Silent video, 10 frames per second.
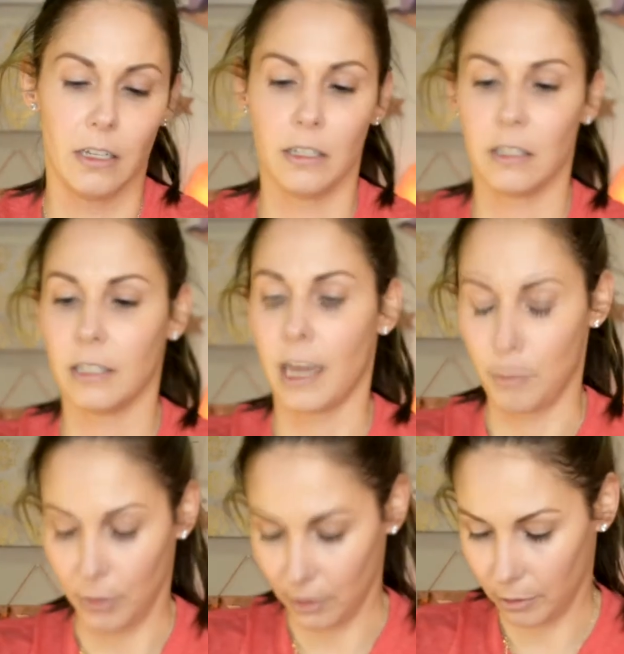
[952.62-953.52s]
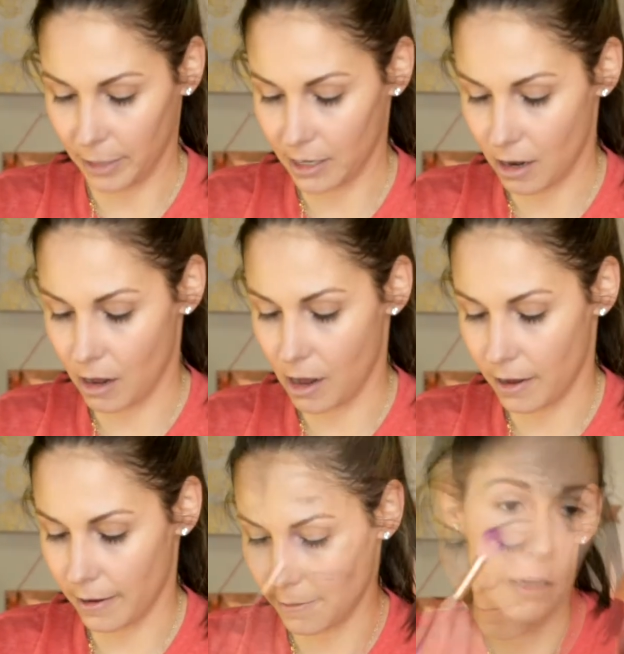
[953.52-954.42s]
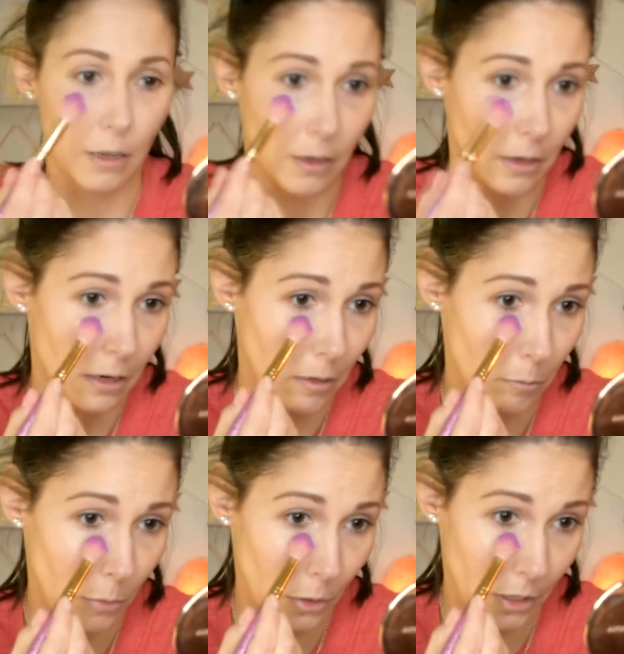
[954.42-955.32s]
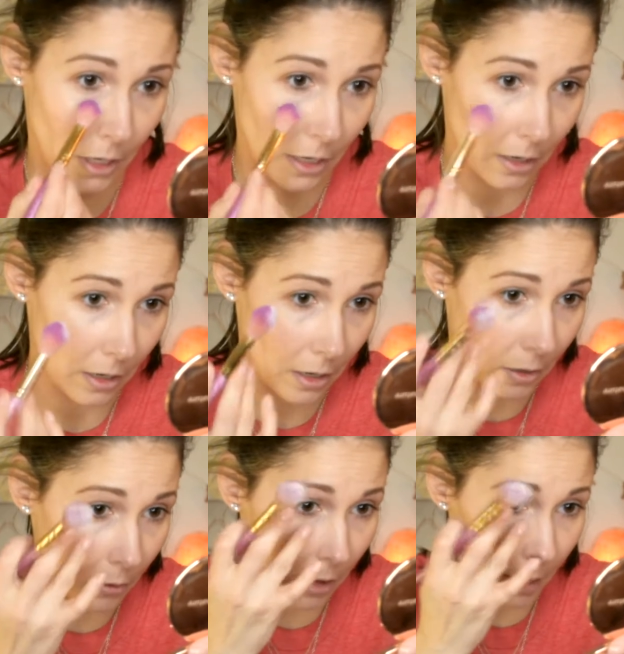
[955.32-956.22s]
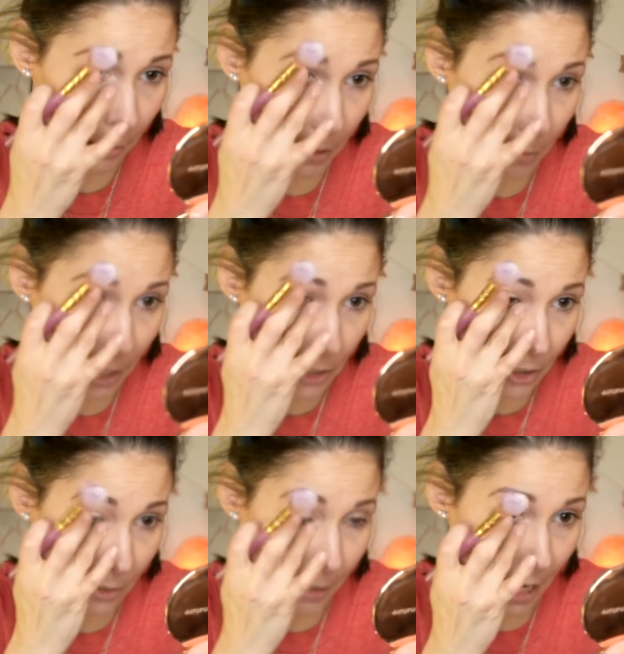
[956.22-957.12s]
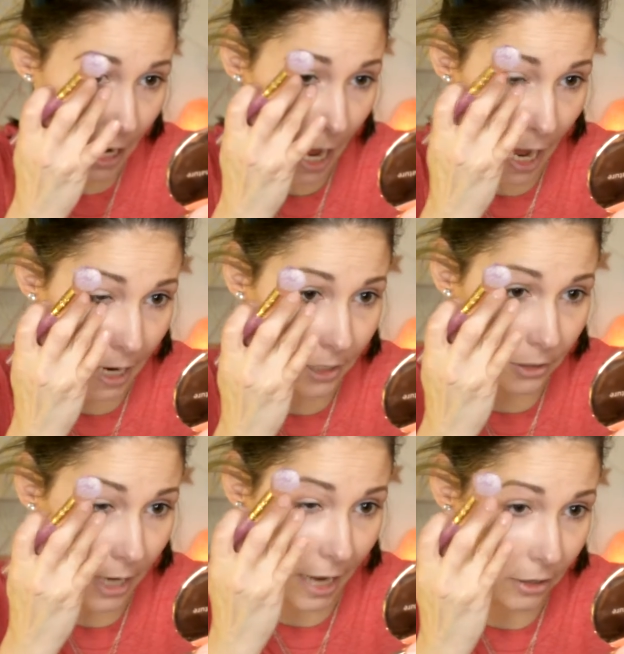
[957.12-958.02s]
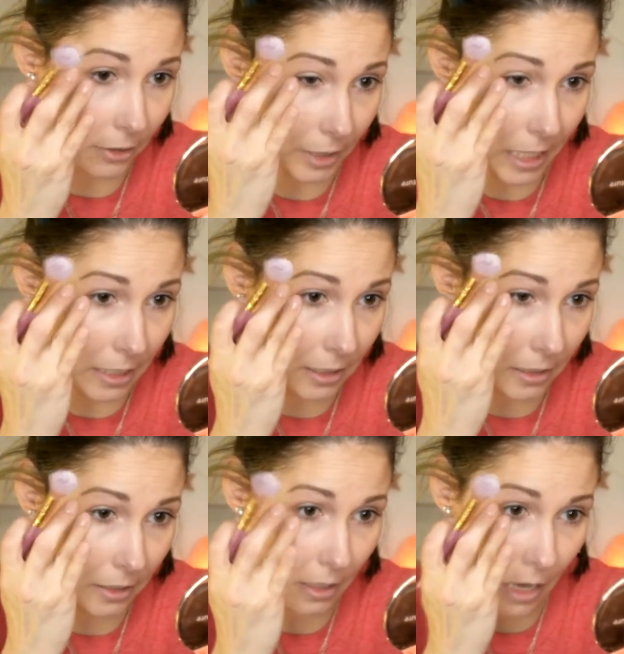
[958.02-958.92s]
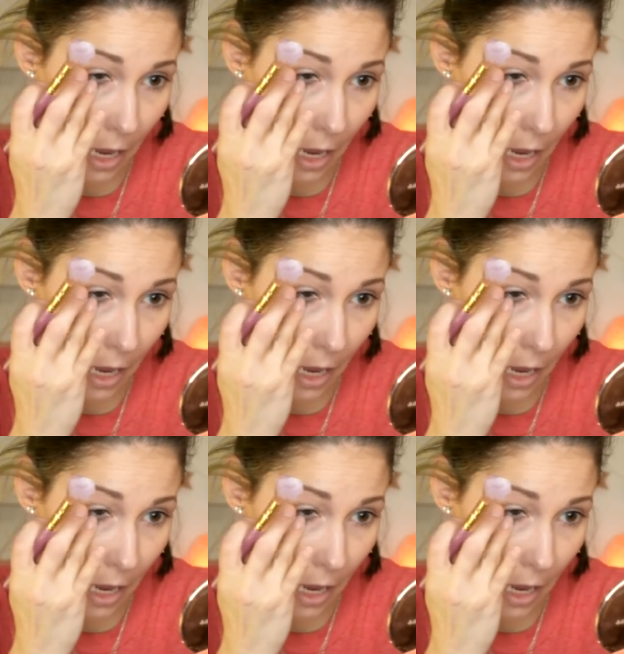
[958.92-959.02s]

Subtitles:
just tap a little bit off and put it, well, I'm going to make sure my eyes are not creased.